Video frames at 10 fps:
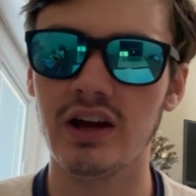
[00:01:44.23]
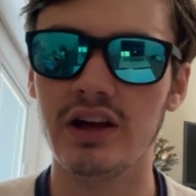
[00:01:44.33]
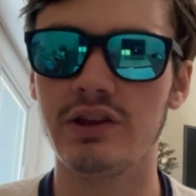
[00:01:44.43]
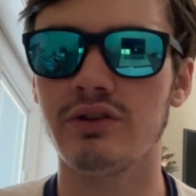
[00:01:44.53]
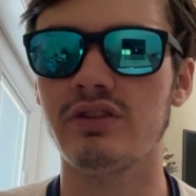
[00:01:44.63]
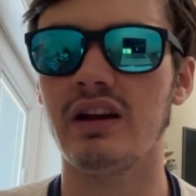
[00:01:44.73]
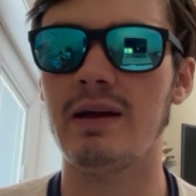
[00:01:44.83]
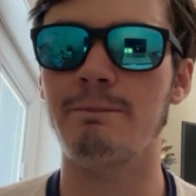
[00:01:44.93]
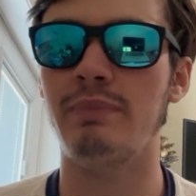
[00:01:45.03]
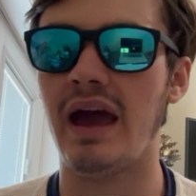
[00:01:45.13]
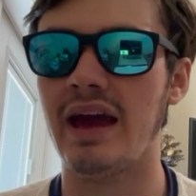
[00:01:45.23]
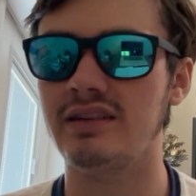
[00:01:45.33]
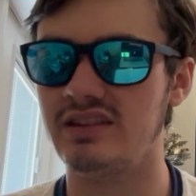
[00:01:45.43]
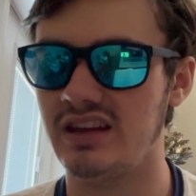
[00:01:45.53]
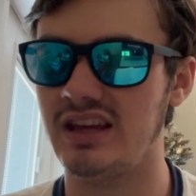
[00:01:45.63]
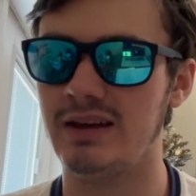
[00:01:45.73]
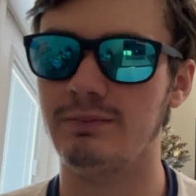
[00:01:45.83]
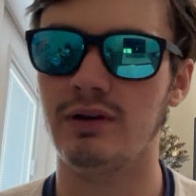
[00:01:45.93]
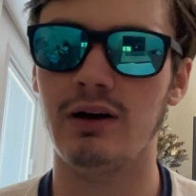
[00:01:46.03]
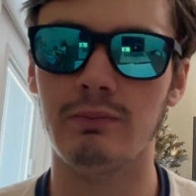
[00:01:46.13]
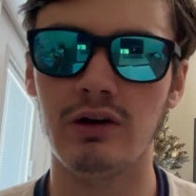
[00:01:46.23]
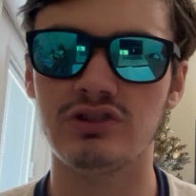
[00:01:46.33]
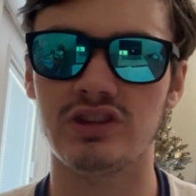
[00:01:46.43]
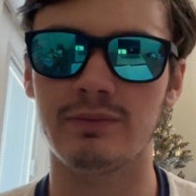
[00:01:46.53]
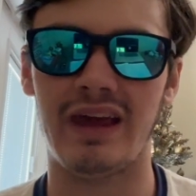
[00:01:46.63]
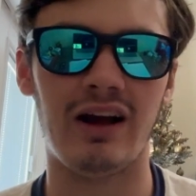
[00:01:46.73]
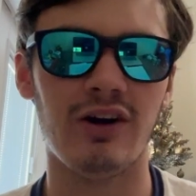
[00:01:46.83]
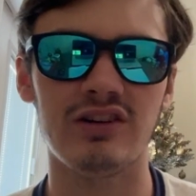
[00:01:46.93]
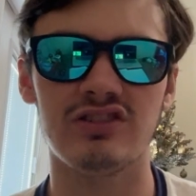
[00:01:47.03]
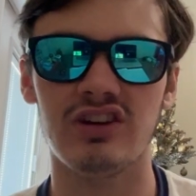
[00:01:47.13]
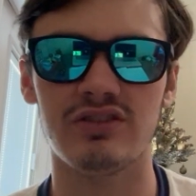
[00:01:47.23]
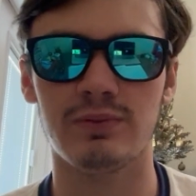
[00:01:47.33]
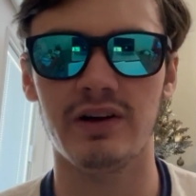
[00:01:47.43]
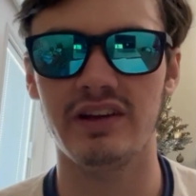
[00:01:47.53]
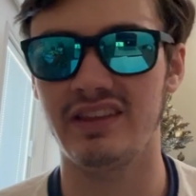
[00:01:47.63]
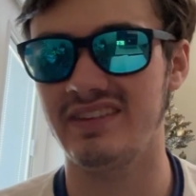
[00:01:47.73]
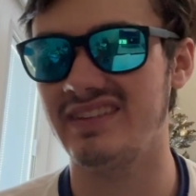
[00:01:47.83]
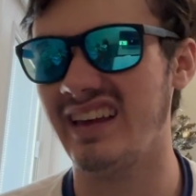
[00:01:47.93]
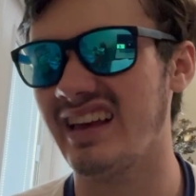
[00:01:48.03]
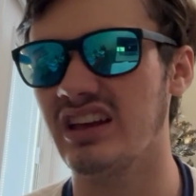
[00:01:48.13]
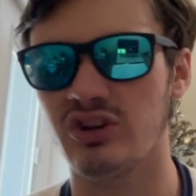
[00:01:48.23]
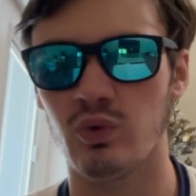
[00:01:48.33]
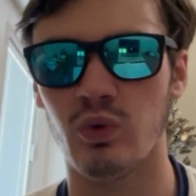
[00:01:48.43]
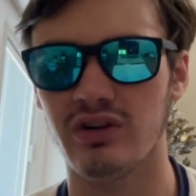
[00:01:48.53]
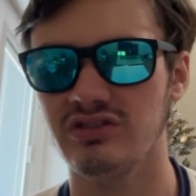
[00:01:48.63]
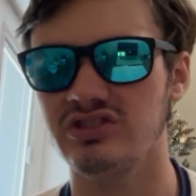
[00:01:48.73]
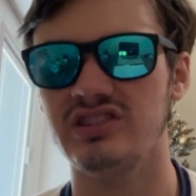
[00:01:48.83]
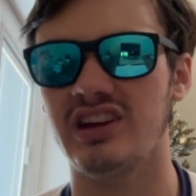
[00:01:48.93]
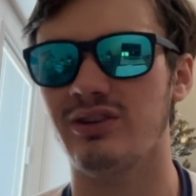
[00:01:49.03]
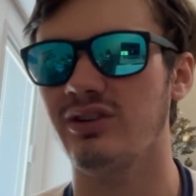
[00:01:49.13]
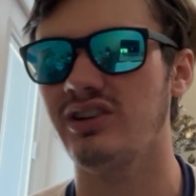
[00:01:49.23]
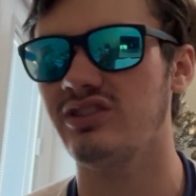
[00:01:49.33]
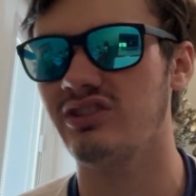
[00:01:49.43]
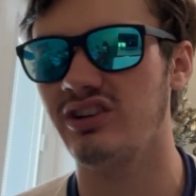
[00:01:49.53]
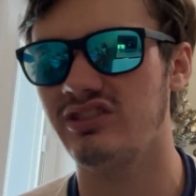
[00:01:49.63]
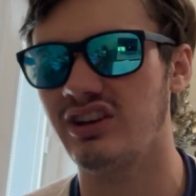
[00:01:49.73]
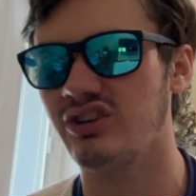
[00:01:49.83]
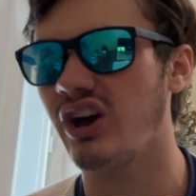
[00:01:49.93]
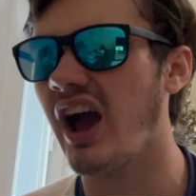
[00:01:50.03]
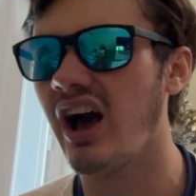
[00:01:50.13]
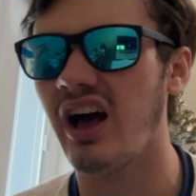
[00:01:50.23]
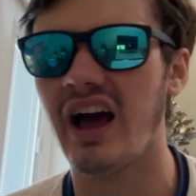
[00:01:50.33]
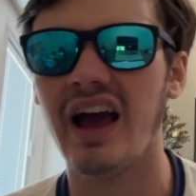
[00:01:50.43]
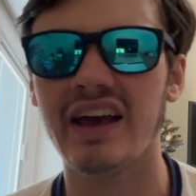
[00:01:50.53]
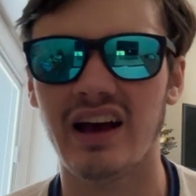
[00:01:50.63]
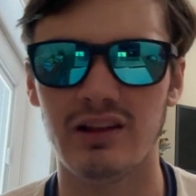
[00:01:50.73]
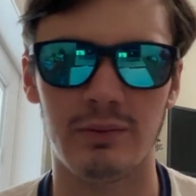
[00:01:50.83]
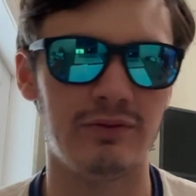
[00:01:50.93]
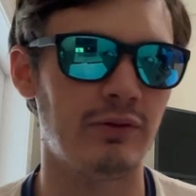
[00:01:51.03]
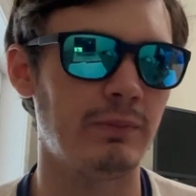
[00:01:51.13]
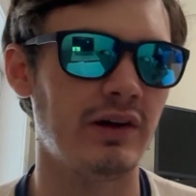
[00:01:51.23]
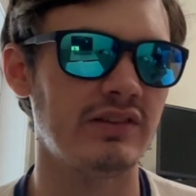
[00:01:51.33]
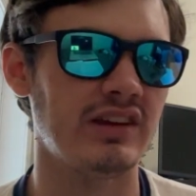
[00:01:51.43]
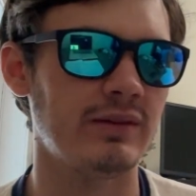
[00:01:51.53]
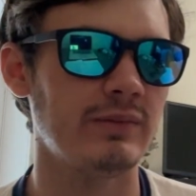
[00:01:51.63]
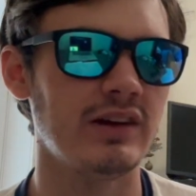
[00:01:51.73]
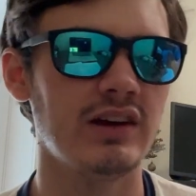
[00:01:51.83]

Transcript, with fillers: There is not a bad team amongst them. Arkansas is probably the second worst, and Arkansas is a high caliber football team.